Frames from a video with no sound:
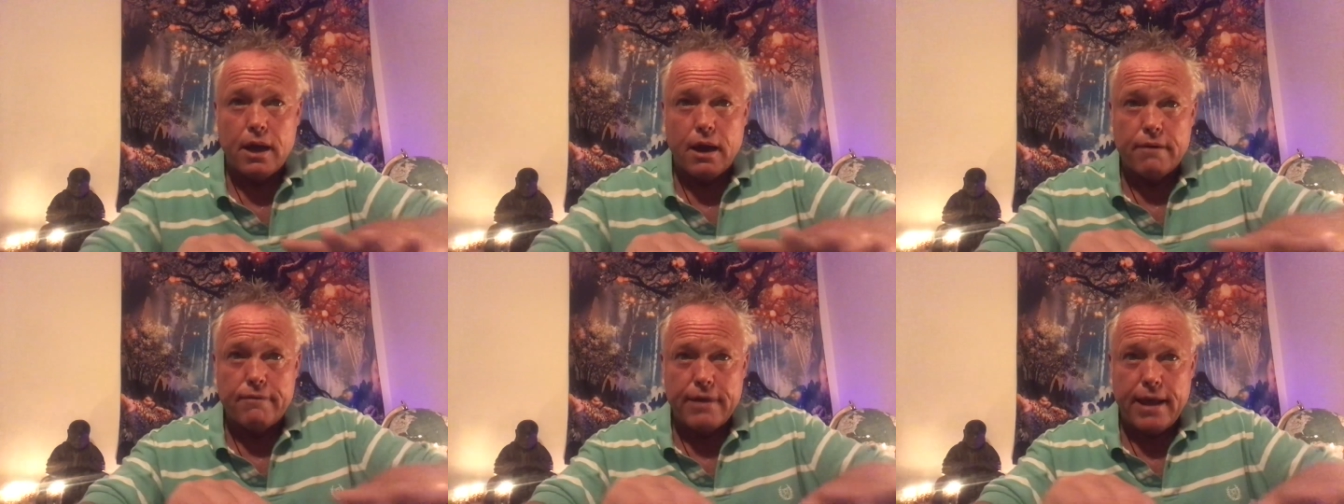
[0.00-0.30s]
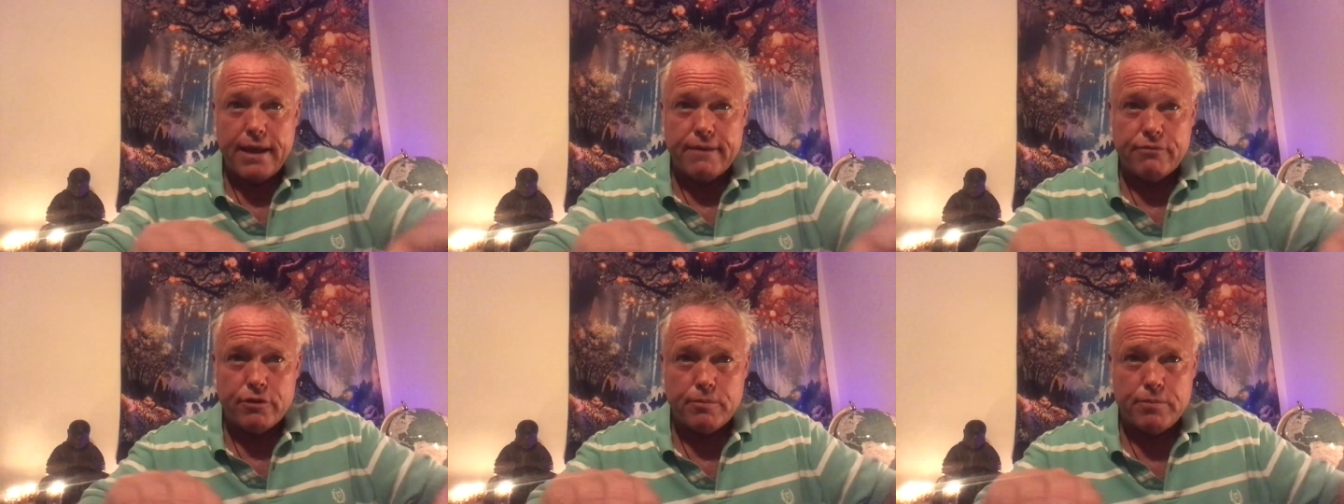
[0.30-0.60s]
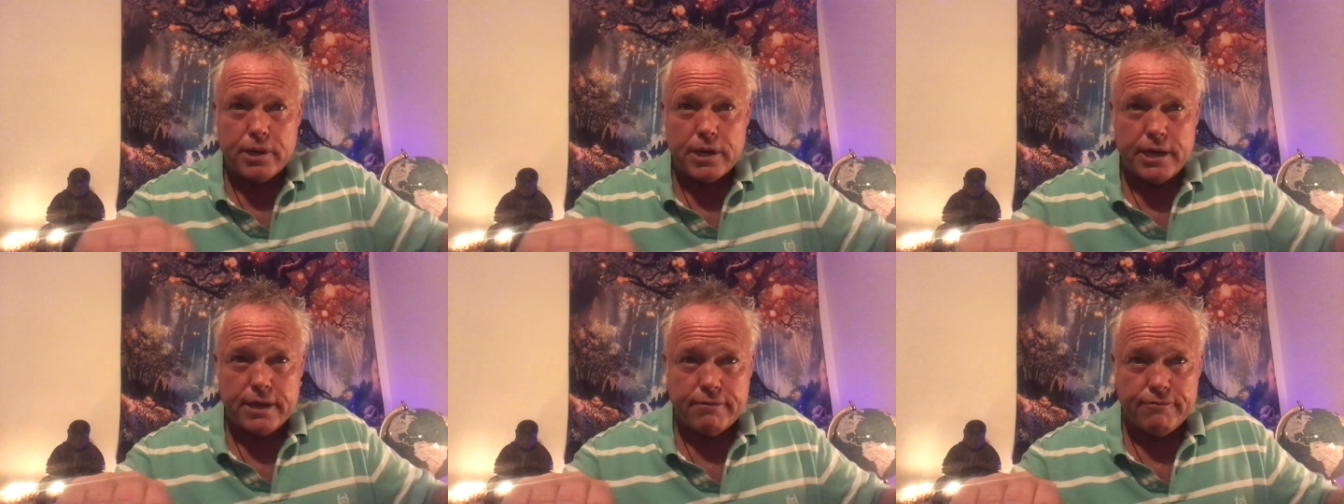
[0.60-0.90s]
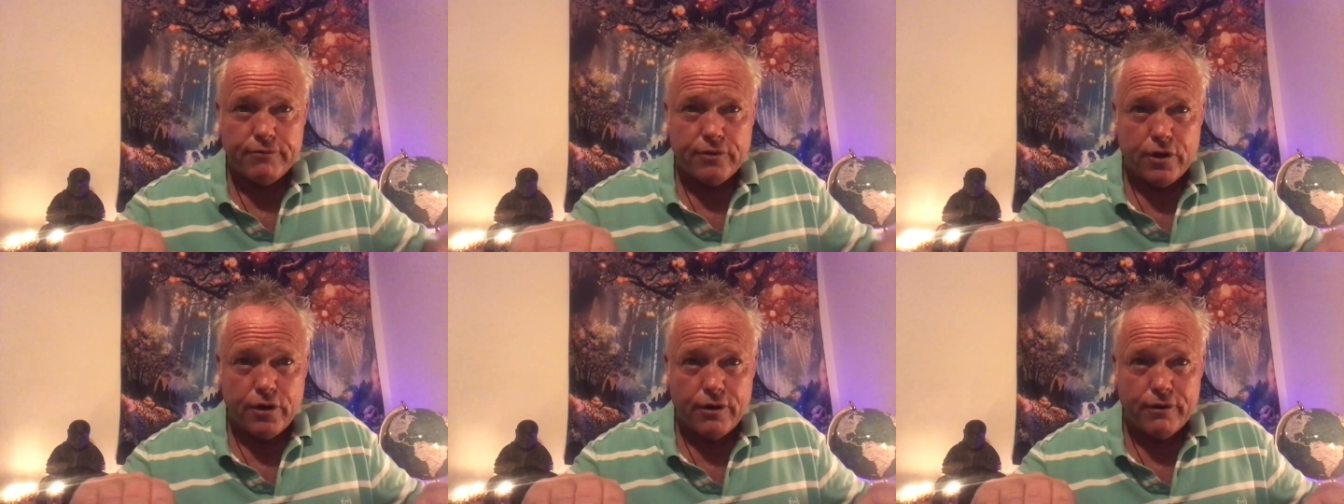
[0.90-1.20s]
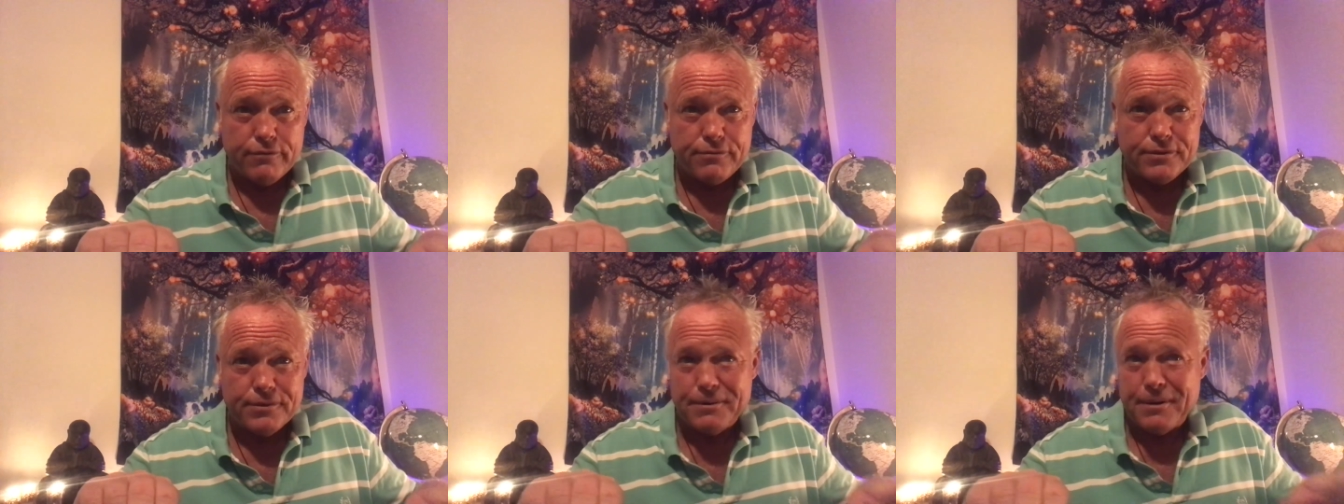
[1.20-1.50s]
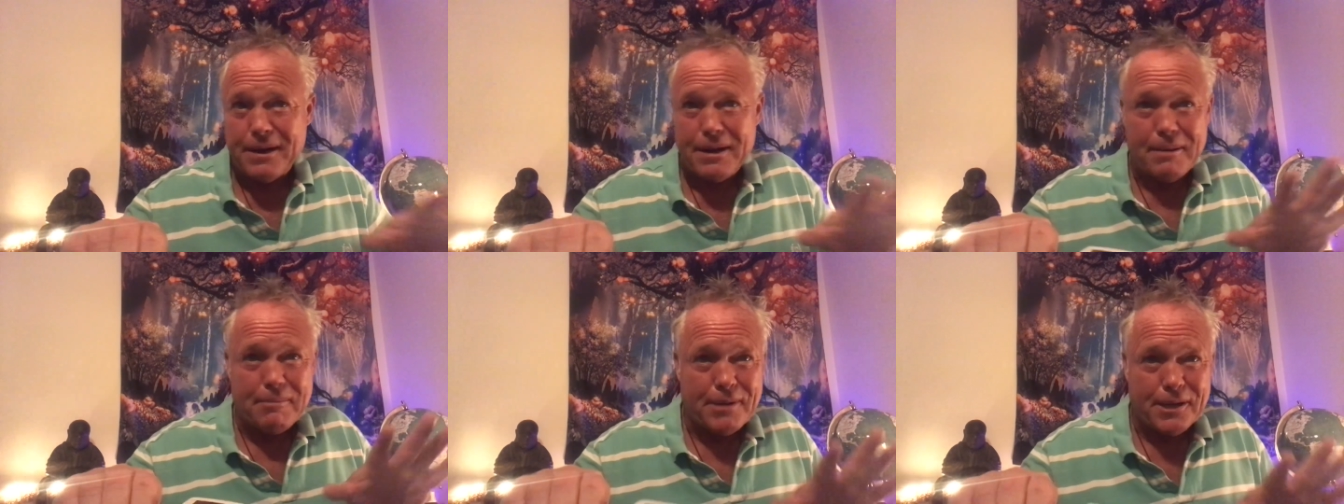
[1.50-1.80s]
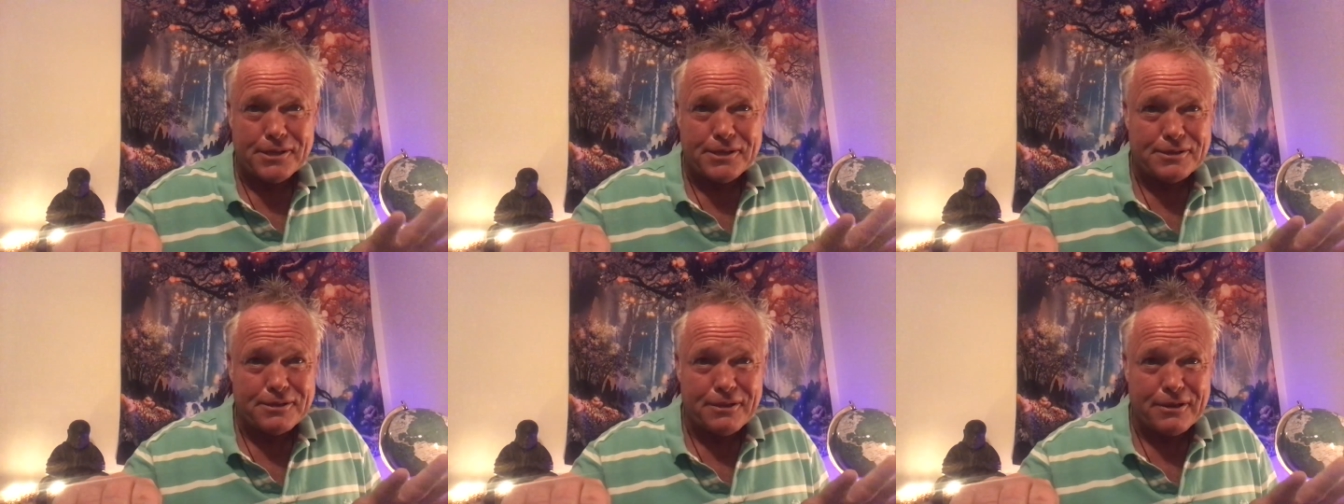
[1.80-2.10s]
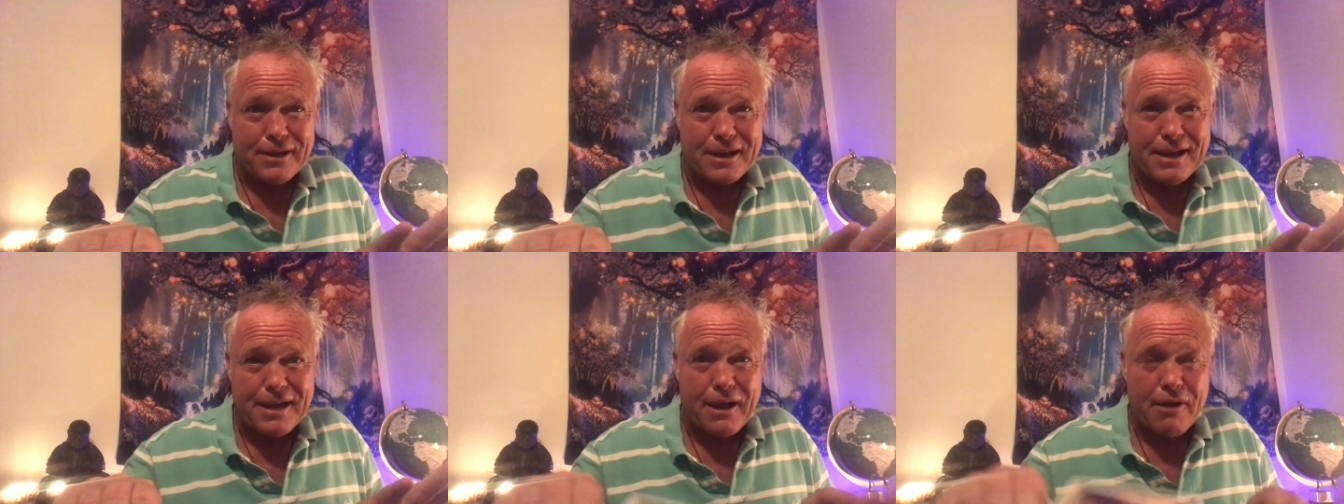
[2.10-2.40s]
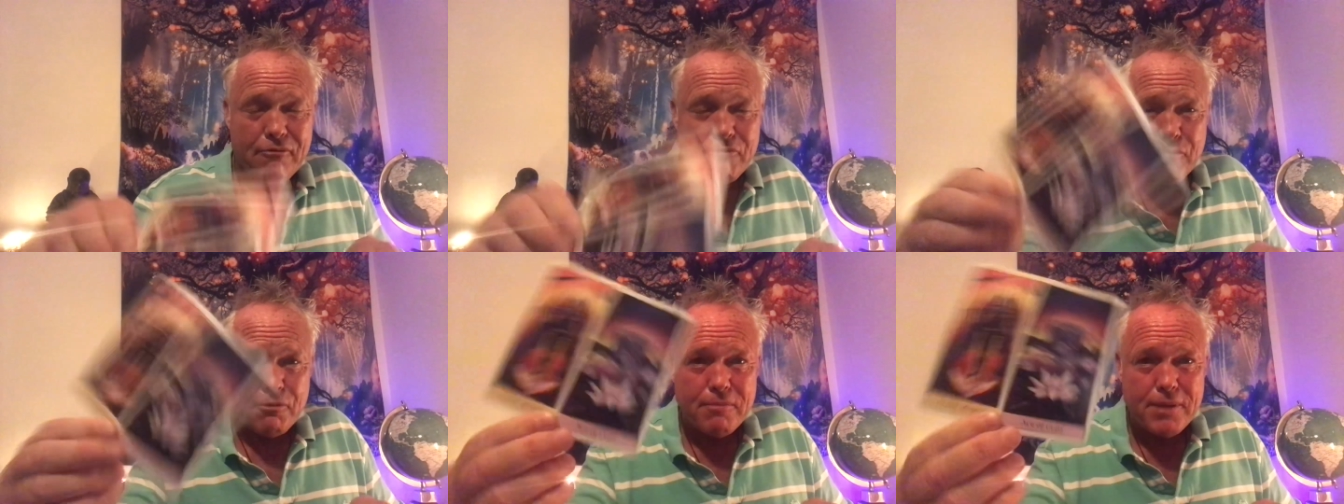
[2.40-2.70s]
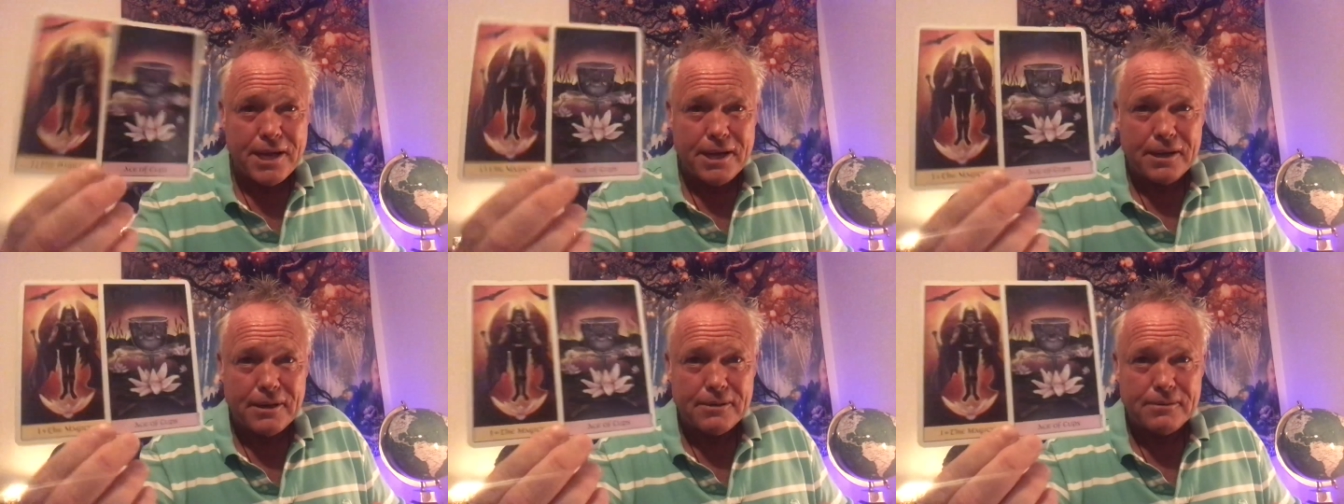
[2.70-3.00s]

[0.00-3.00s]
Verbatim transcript: of everybody involved, right? I'm not just looking out for me.